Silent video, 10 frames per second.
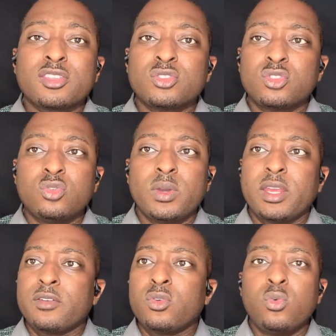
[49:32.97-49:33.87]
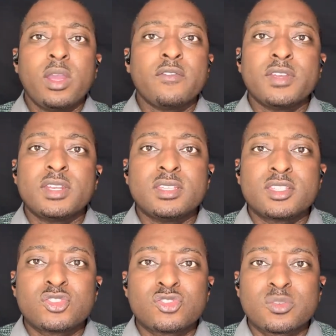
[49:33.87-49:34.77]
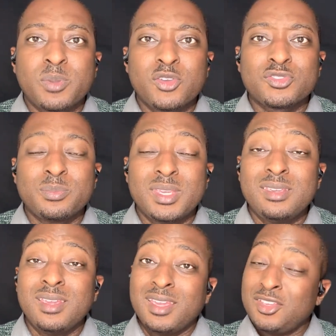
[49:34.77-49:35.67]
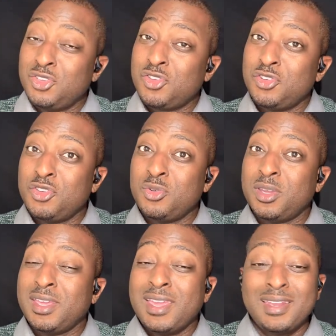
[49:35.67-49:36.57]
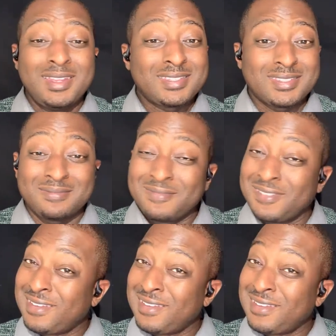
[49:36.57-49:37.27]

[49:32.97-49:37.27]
heart to do, whoever it is that you're supposed to be, you can do it. Listen,